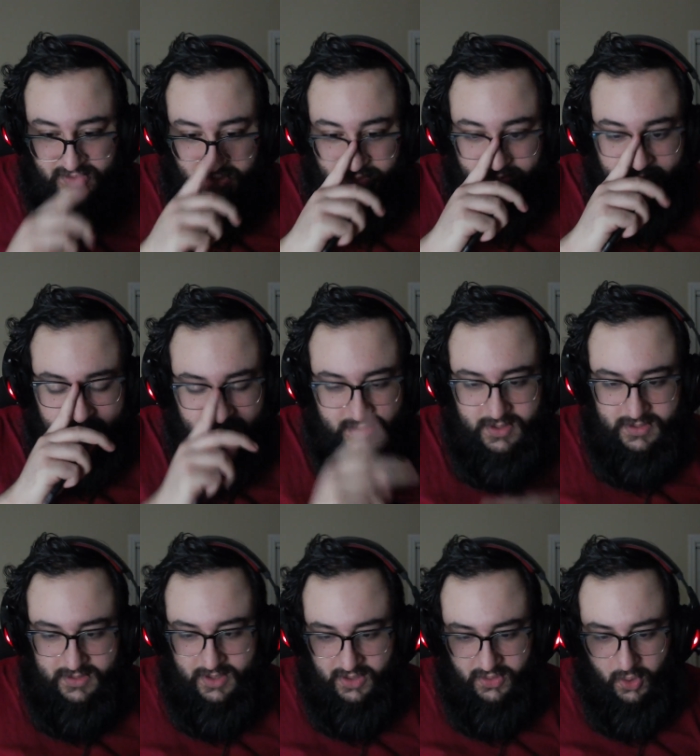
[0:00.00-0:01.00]
So the, the
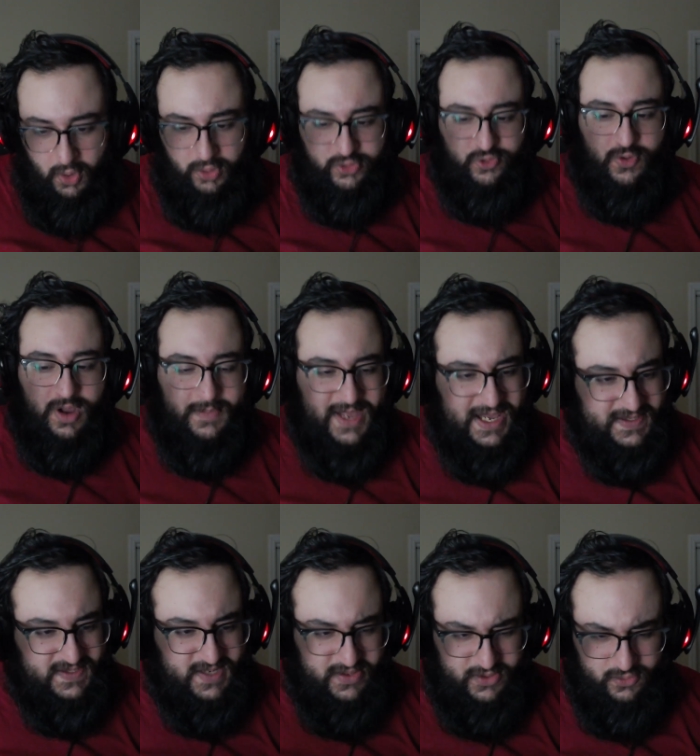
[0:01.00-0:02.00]
the the whole drama
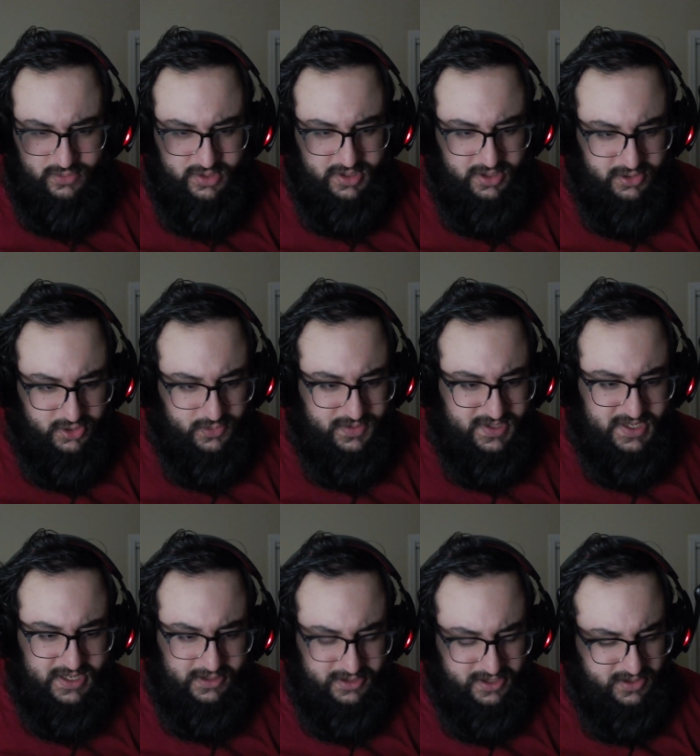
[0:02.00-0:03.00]
has nothing really to do with
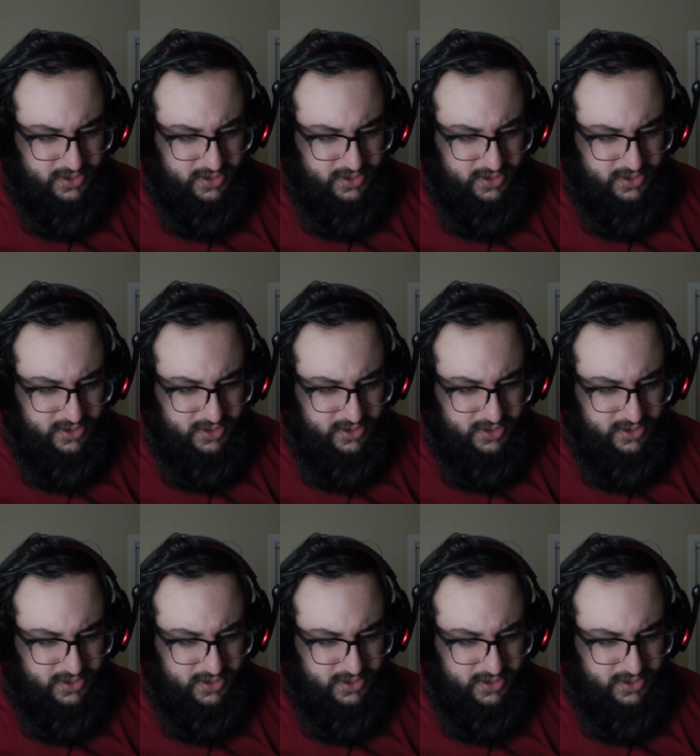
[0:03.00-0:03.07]
DLE.